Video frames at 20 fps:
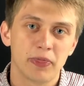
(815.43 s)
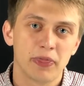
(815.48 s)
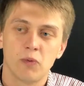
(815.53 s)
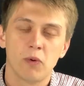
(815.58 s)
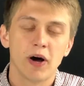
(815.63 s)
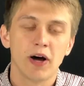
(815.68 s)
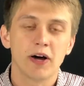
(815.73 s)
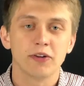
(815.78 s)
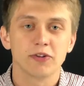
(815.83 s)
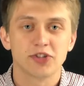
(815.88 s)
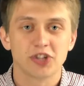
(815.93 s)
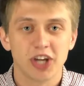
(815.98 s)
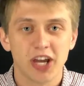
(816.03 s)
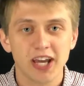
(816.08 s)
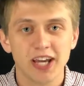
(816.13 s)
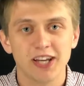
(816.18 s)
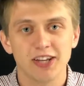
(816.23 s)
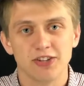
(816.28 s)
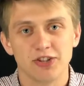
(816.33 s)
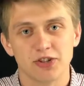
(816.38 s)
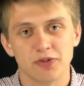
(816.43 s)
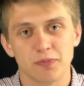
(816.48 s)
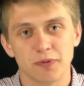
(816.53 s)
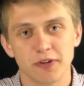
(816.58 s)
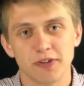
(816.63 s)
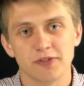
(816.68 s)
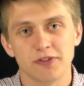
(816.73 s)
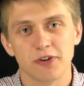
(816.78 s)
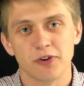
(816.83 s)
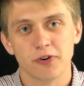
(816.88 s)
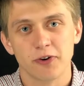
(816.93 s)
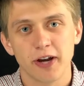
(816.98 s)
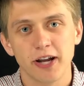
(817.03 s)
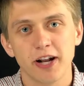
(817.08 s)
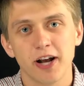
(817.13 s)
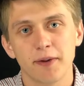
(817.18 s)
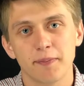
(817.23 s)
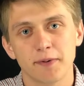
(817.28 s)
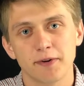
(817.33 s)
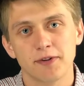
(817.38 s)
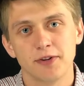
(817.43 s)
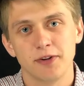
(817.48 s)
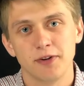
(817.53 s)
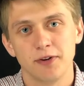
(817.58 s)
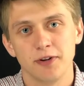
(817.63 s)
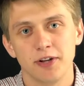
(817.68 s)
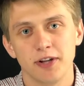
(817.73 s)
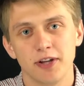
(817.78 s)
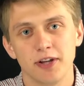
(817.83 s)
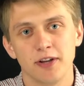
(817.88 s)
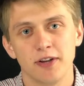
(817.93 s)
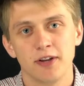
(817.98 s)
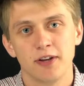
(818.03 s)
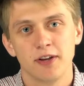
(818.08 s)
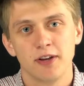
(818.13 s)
While change brings a great opportunity